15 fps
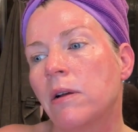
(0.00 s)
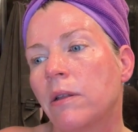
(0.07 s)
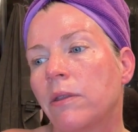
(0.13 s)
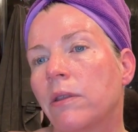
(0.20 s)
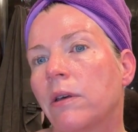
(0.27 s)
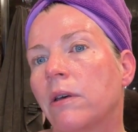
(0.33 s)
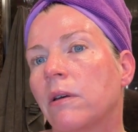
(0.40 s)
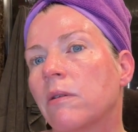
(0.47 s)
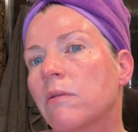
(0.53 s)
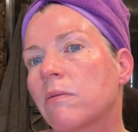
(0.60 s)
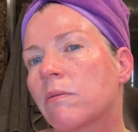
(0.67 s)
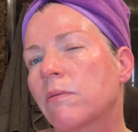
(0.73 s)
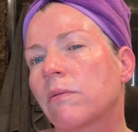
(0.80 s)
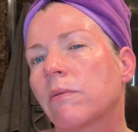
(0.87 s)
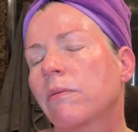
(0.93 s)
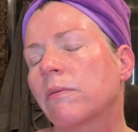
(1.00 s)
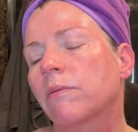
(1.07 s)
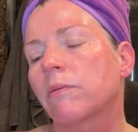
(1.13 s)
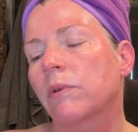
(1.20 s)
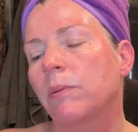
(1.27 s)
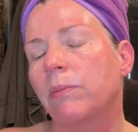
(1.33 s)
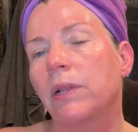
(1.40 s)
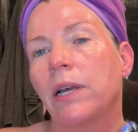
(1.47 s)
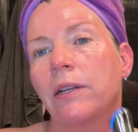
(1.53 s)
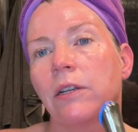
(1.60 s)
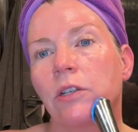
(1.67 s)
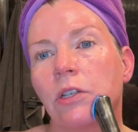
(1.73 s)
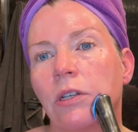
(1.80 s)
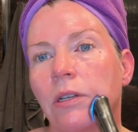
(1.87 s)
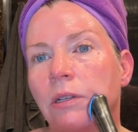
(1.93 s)
the
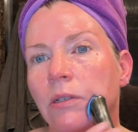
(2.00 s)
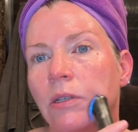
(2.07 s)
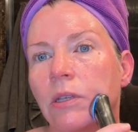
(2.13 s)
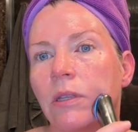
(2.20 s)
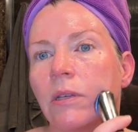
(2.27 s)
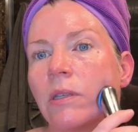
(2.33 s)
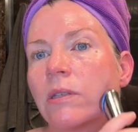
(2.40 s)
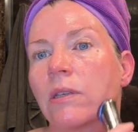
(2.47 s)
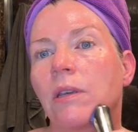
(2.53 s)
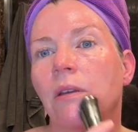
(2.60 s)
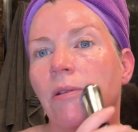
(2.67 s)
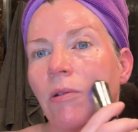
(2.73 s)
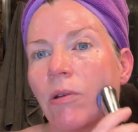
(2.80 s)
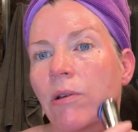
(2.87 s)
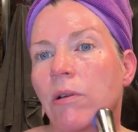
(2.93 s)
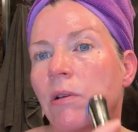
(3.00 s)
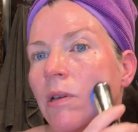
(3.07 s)
replenish into the skin